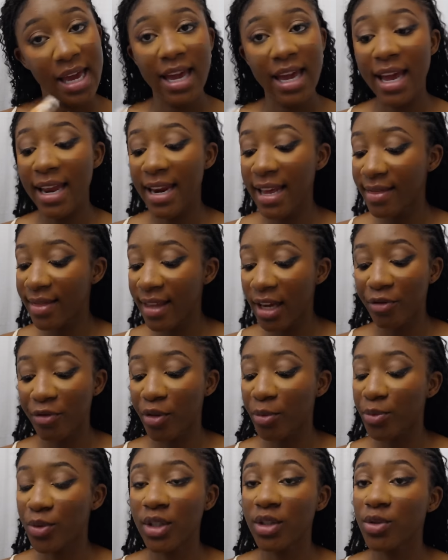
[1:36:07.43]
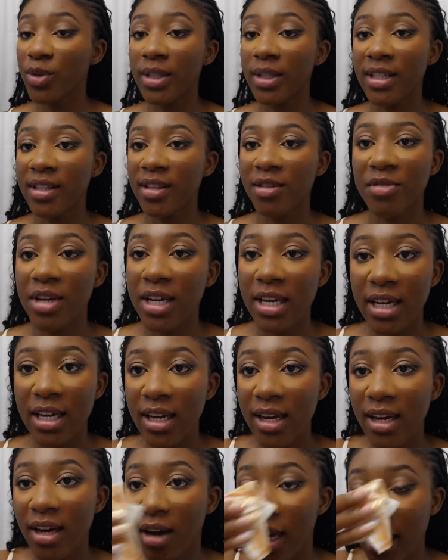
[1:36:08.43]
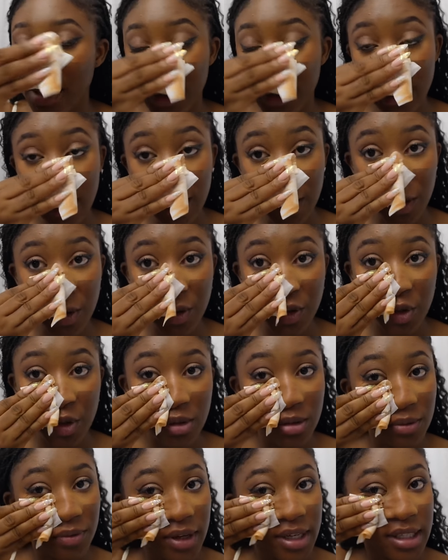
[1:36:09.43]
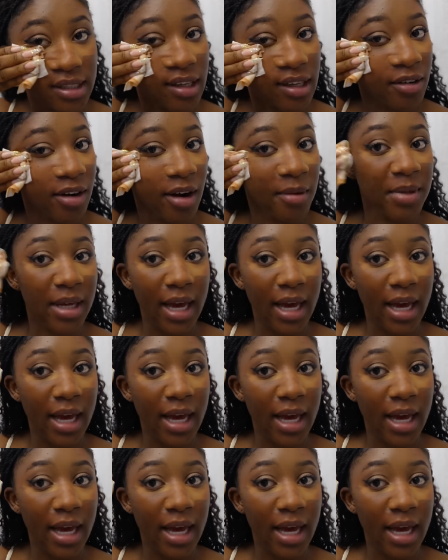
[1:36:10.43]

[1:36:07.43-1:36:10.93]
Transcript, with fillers: anything from 2023 especially on YouTube for Instagram.